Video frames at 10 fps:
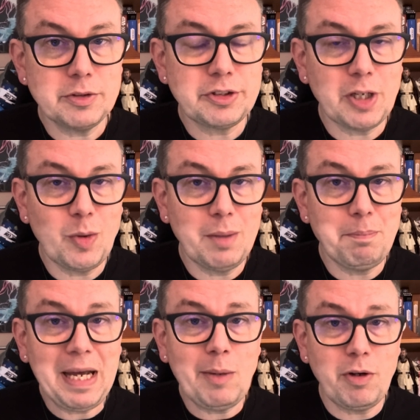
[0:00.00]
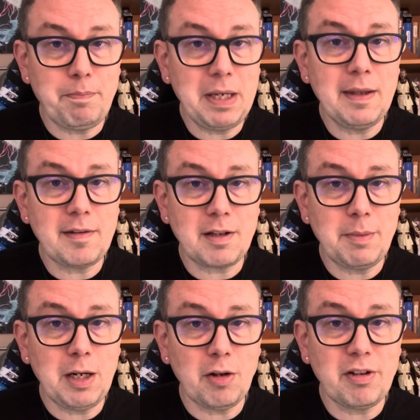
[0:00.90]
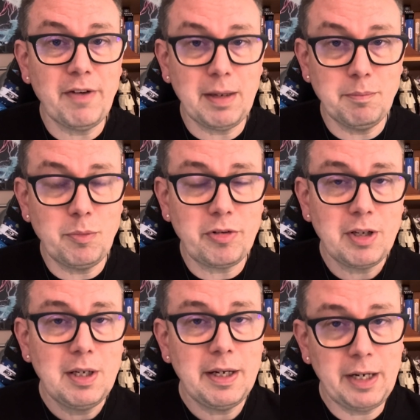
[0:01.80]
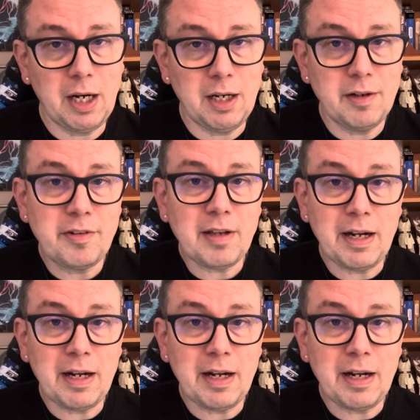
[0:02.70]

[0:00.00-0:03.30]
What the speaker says: So bear with me. There's going to be lots of ums and ahs,